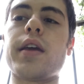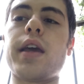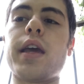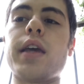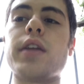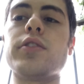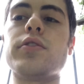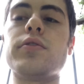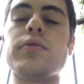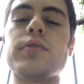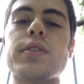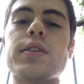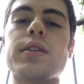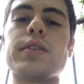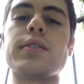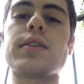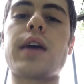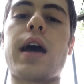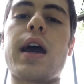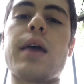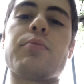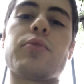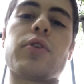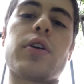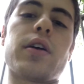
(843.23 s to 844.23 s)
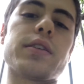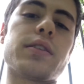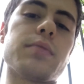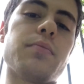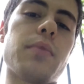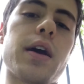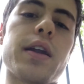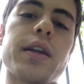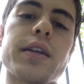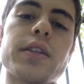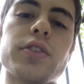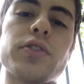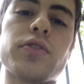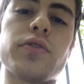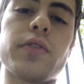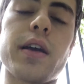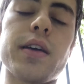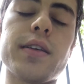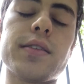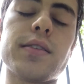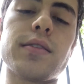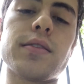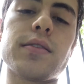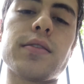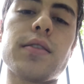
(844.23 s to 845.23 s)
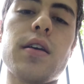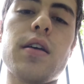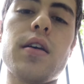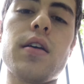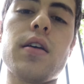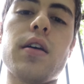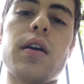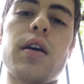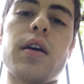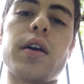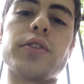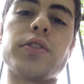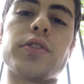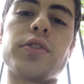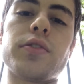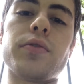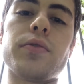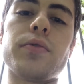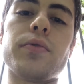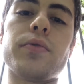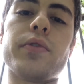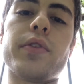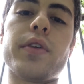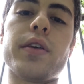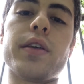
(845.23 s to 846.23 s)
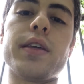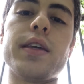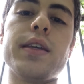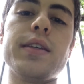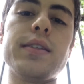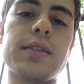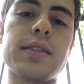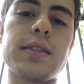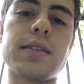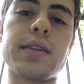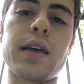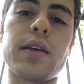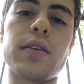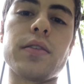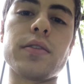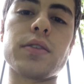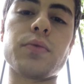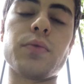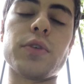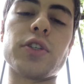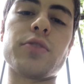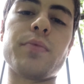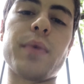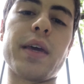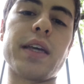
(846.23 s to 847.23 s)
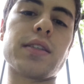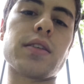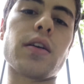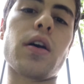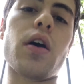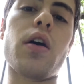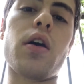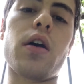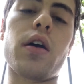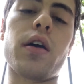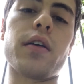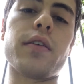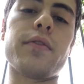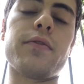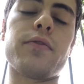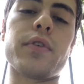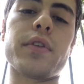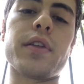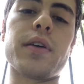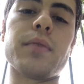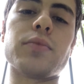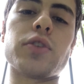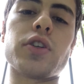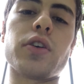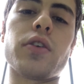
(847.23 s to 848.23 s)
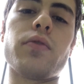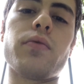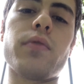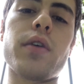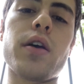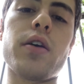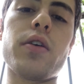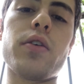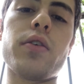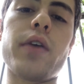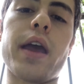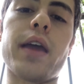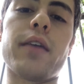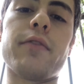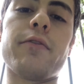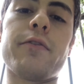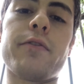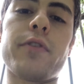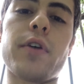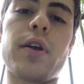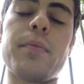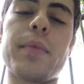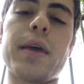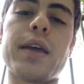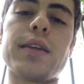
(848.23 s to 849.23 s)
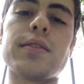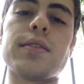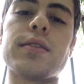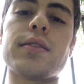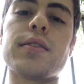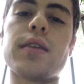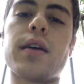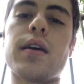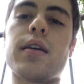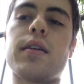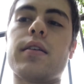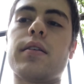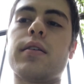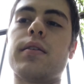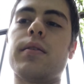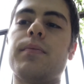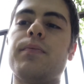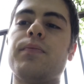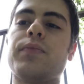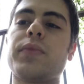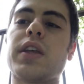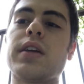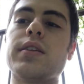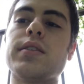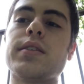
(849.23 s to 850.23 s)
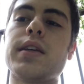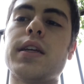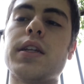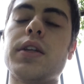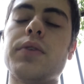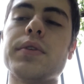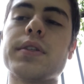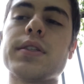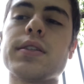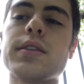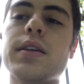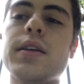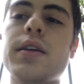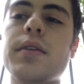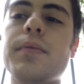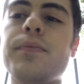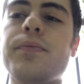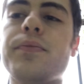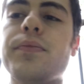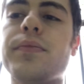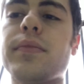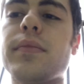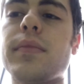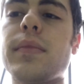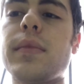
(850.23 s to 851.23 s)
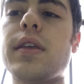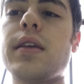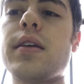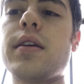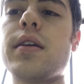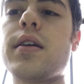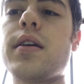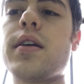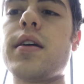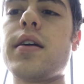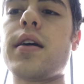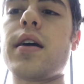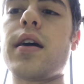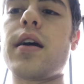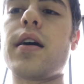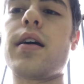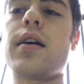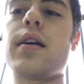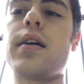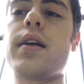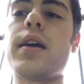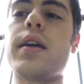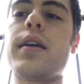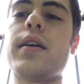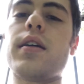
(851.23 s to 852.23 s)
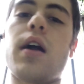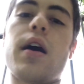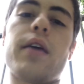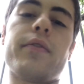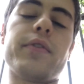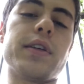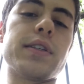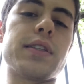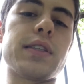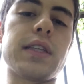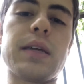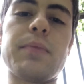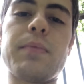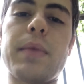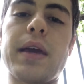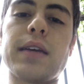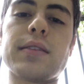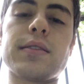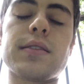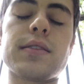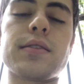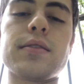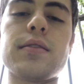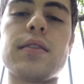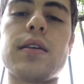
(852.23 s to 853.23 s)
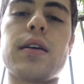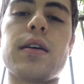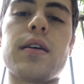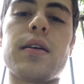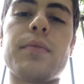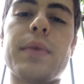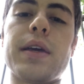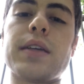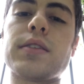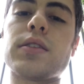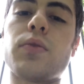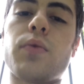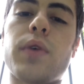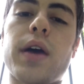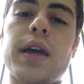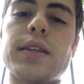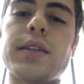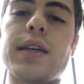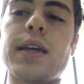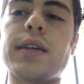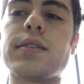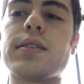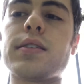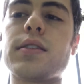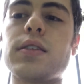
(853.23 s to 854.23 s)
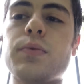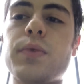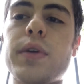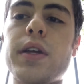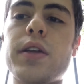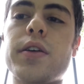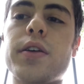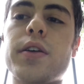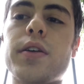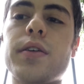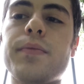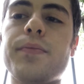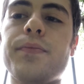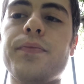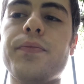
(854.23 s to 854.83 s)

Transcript: induces hyperosmotic stress onto the yeast cells, which makes it hard for them to grow and ferment continuously. It obviously makes the wine taste sweeter.